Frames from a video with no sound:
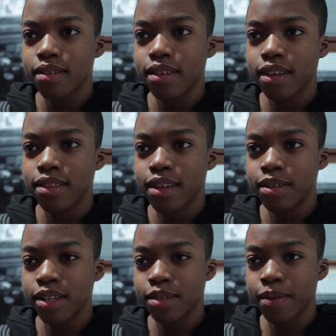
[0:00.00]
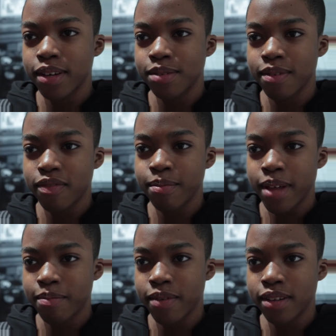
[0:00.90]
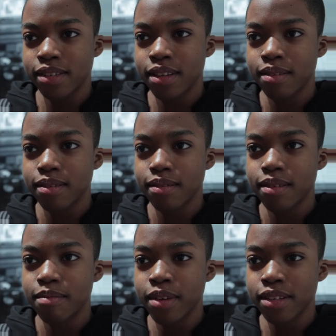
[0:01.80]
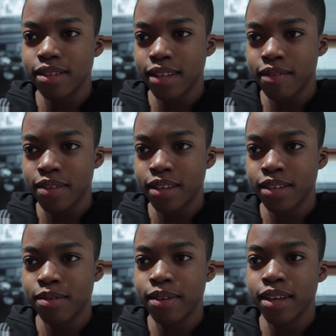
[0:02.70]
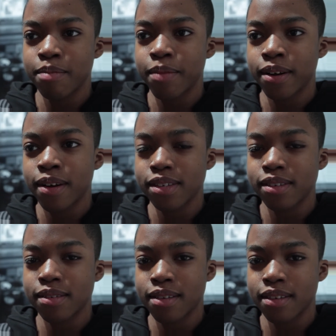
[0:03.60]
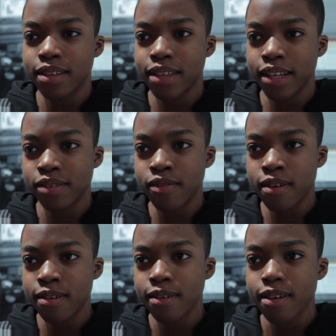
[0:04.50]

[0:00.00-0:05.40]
think that just because we have a black president means that everything's going to get better, I still think that that's wrong